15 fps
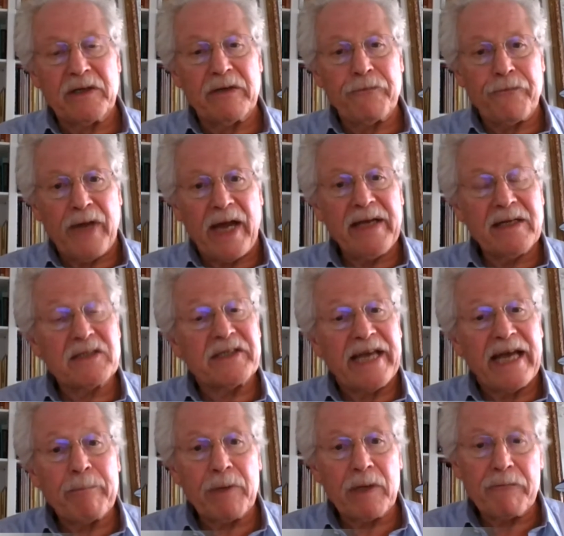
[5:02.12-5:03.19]
a fine
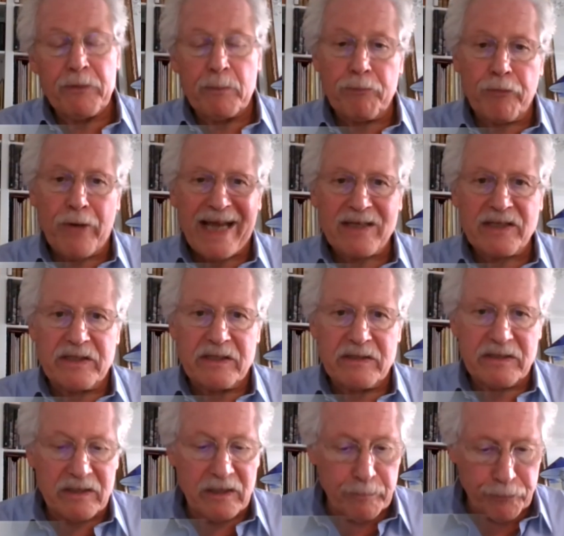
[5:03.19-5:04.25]
example of the
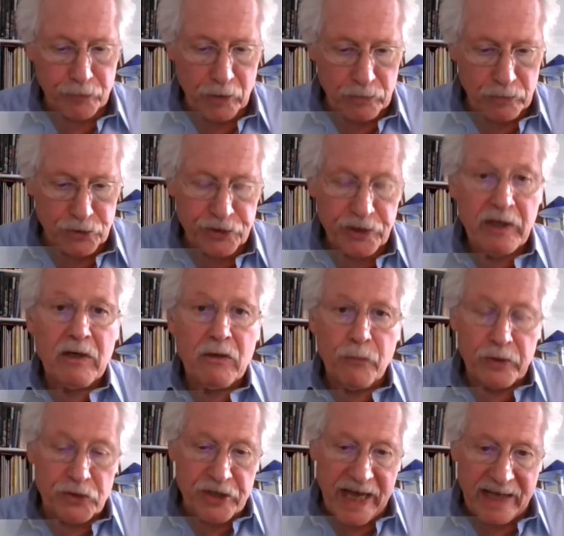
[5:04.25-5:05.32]
praxis approach,
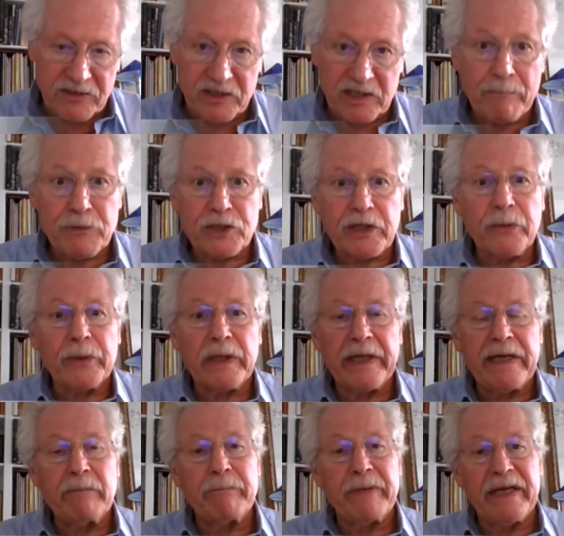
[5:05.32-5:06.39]
which has
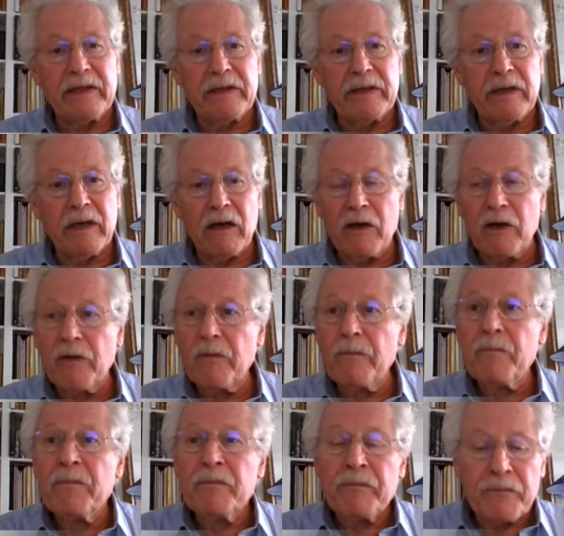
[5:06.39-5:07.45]
subsequently been
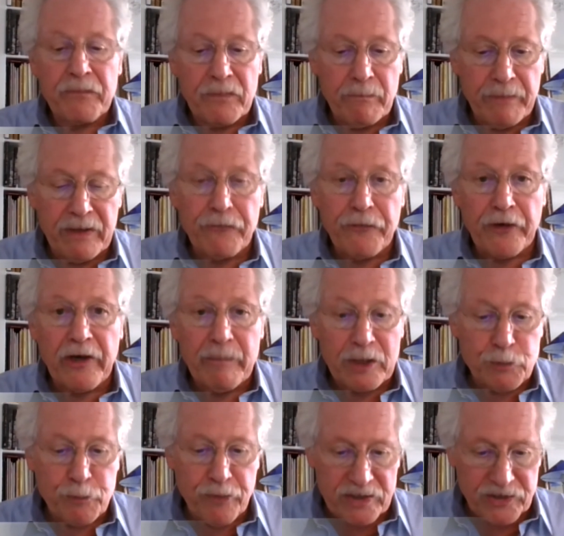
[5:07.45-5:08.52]
very
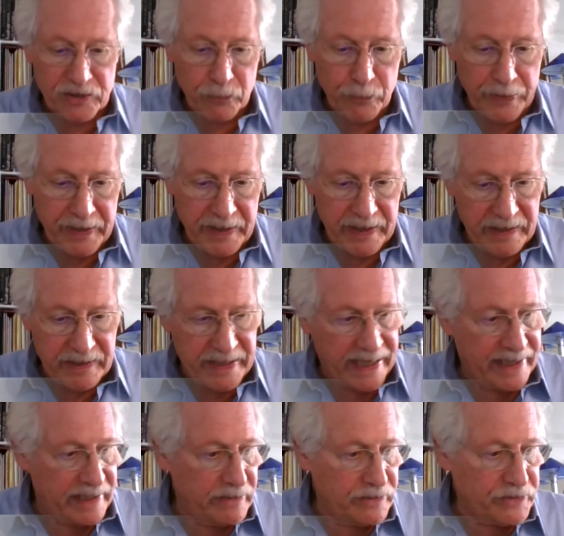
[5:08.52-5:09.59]
much present within
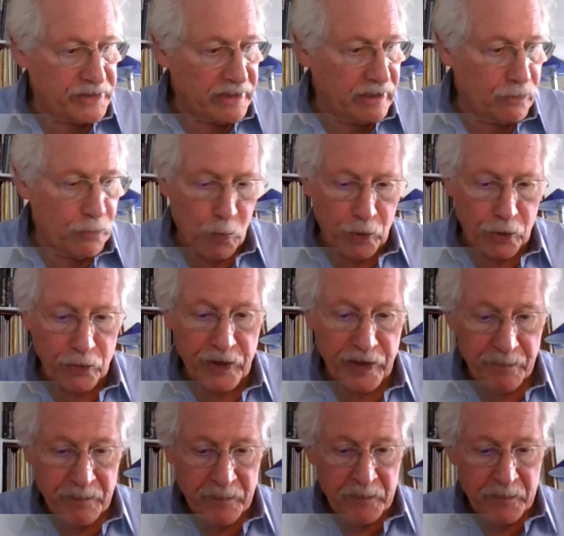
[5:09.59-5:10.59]
ADEA's work.